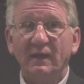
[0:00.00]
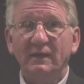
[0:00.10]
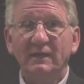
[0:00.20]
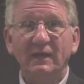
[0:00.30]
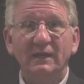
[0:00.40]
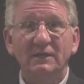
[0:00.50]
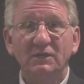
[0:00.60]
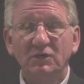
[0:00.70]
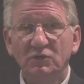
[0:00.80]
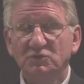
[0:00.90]
He had a
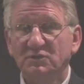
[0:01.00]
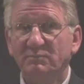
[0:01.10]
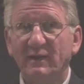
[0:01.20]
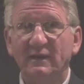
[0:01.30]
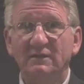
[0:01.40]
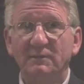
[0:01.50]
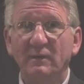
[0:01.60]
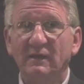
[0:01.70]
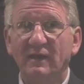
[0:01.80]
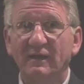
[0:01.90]
huge impact on
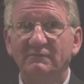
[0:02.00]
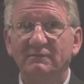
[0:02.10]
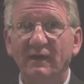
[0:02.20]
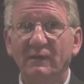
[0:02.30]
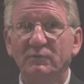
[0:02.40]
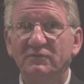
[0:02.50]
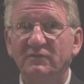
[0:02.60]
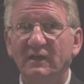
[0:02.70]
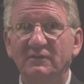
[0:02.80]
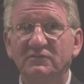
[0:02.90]
my life. I would
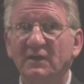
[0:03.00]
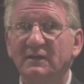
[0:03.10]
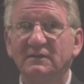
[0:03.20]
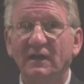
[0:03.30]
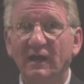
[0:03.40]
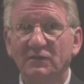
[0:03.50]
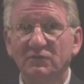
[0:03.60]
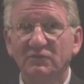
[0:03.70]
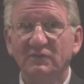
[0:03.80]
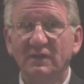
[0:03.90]
say it's not an
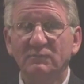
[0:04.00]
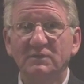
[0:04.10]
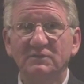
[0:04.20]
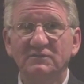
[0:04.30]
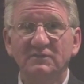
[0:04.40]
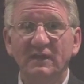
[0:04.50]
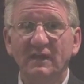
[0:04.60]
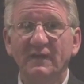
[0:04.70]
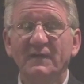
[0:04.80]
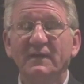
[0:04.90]
understatement to
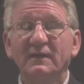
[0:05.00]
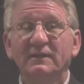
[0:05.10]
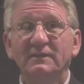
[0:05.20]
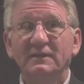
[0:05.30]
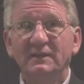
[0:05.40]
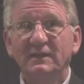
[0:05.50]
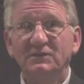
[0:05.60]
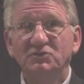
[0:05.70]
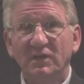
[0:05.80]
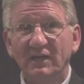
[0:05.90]
say that he
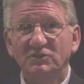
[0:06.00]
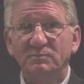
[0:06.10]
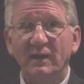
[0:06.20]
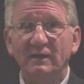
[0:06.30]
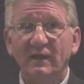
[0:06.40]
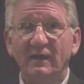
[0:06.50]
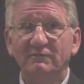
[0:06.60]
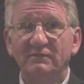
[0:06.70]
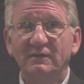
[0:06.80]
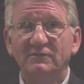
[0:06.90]
changed my
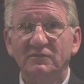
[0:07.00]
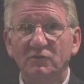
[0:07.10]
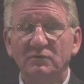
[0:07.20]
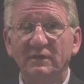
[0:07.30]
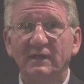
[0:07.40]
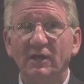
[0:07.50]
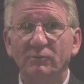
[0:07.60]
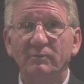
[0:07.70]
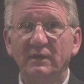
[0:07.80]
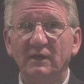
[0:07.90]
life. He certainly
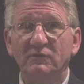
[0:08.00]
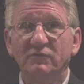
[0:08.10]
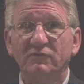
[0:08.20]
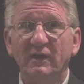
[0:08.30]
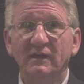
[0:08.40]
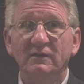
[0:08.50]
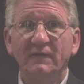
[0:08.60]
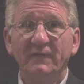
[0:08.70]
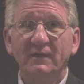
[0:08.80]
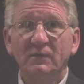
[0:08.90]
helped me understand
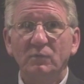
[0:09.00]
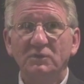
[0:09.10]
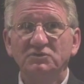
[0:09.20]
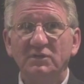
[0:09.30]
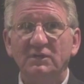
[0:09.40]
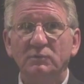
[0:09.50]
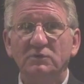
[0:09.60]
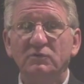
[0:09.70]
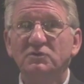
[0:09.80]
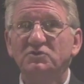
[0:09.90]
what genuine
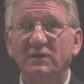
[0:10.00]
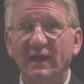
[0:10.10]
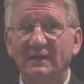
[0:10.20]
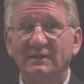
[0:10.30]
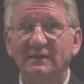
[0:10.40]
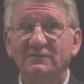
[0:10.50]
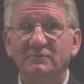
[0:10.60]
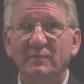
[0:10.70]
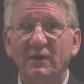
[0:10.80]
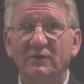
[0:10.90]
Christianity is
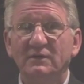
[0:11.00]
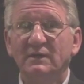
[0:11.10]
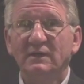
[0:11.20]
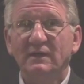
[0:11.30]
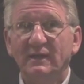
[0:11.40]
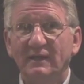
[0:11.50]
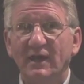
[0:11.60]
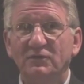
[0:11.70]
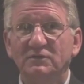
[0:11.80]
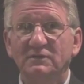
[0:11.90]
about and
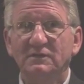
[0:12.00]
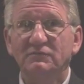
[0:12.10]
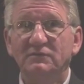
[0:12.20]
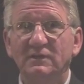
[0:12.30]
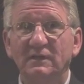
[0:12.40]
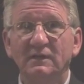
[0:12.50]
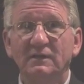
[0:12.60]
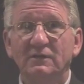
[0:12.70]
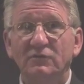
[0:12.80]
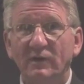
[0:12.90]
how to live the
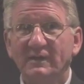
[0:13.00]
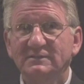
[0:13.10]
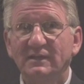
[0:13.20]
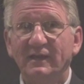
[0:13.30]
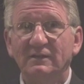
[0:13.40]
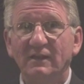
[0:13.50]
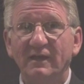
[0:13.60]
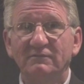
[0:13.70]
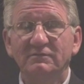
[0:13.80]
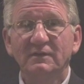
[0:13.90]
Christ-like
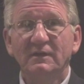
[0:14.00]
life.